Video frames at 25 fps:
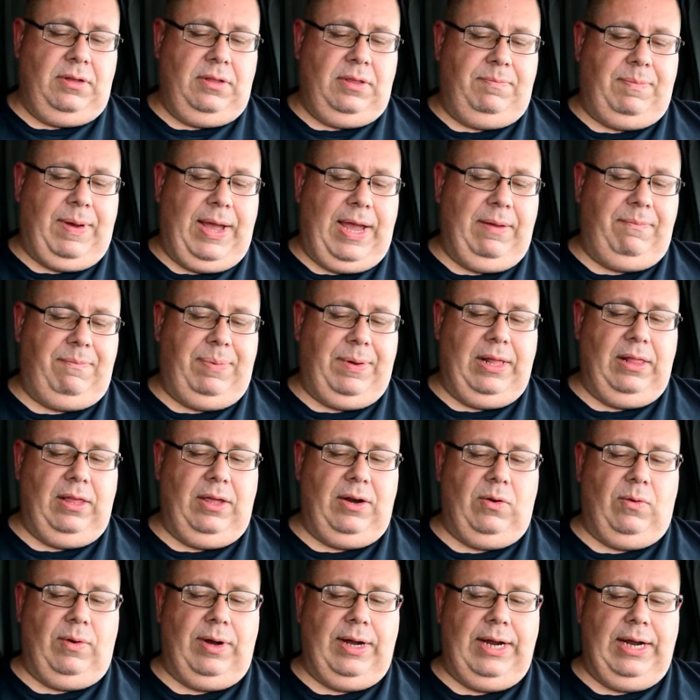paint peeling
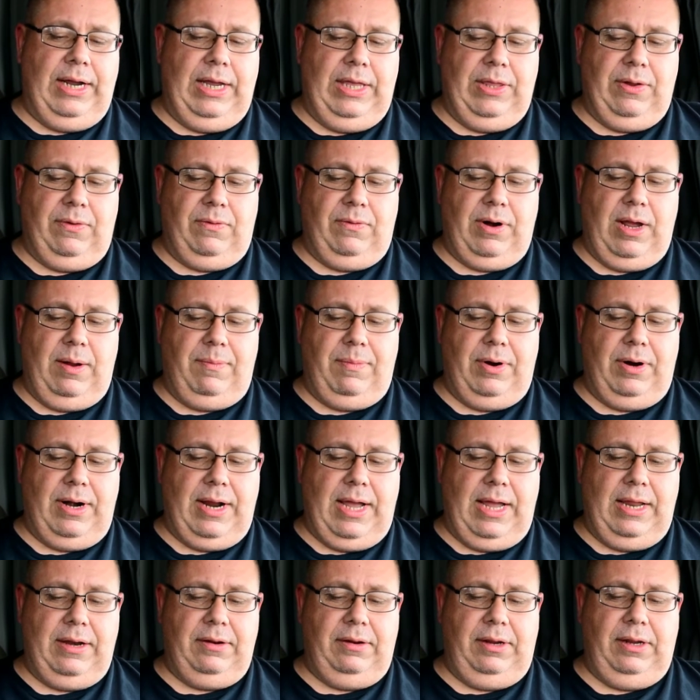away, the rubber
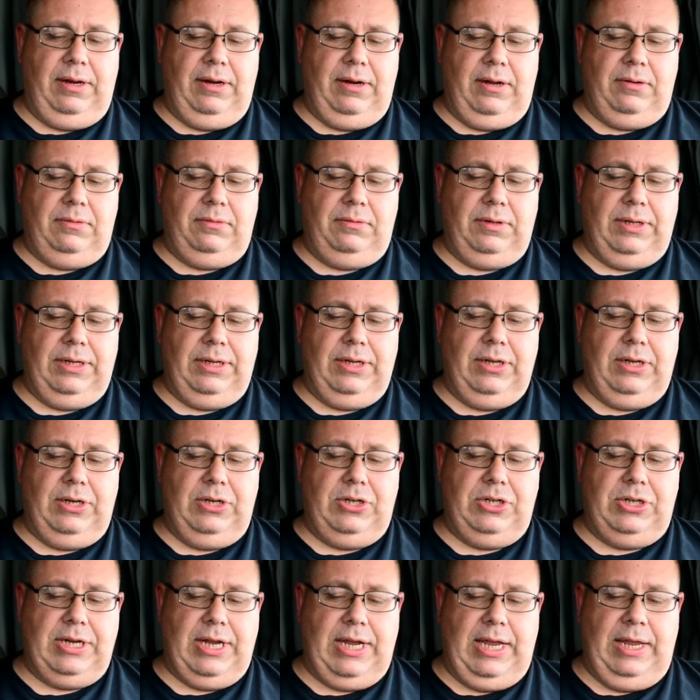not in good
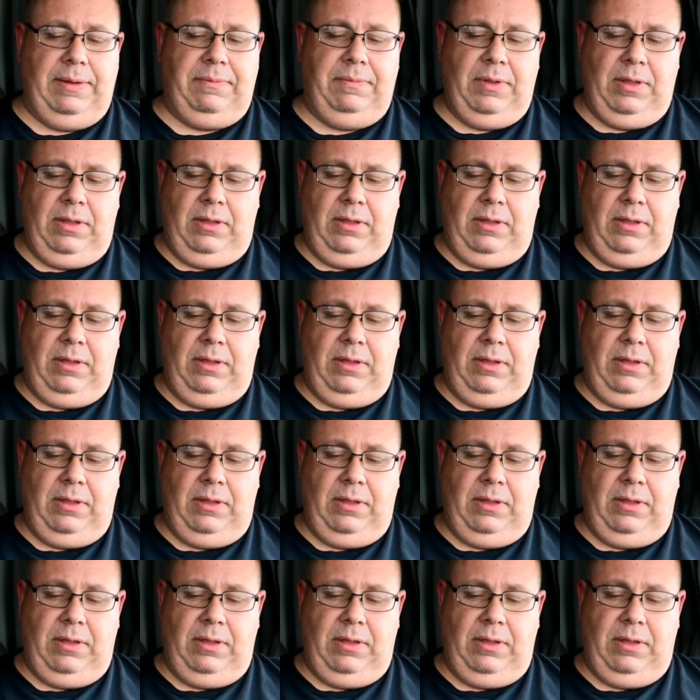shape.